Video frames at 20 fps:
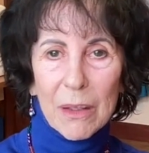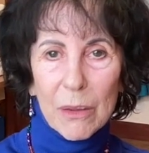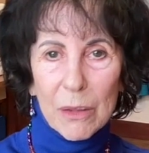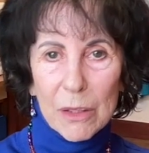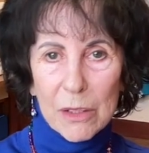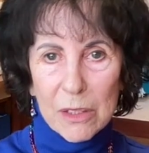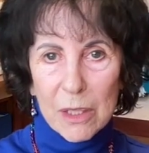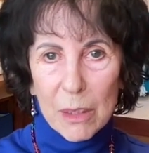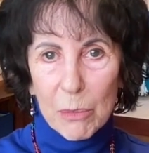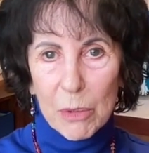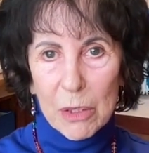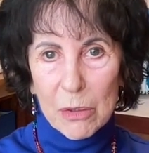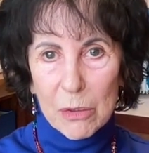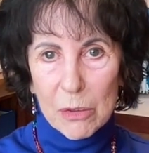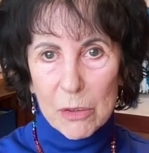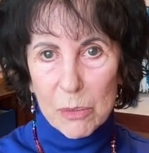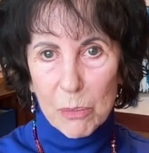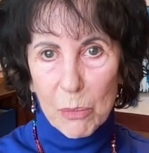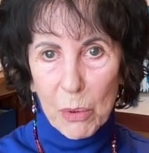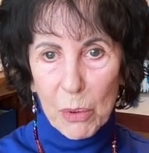Or someone
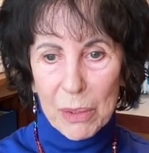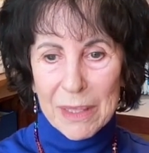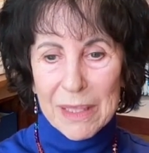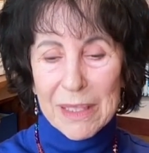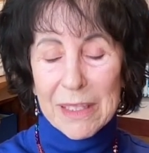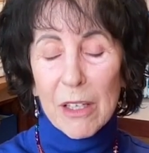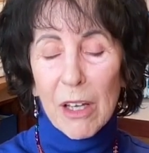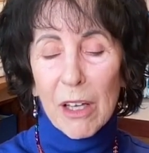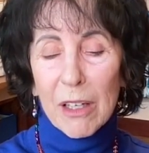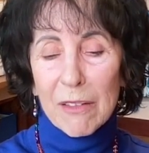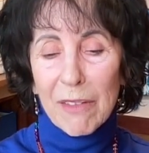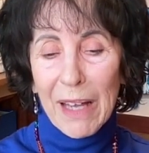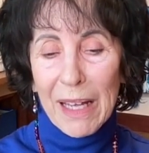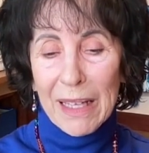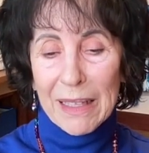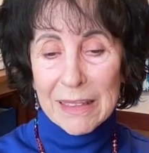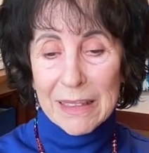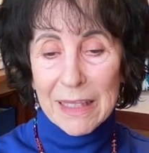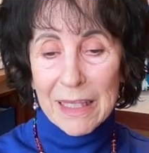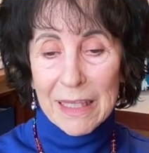who's more, it's called
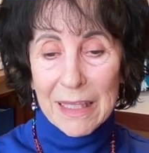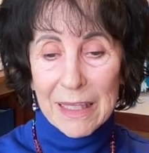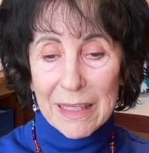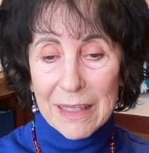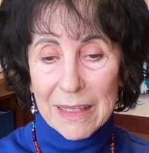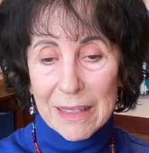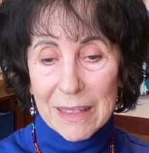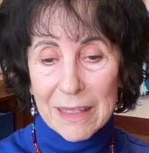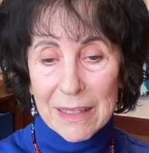validating.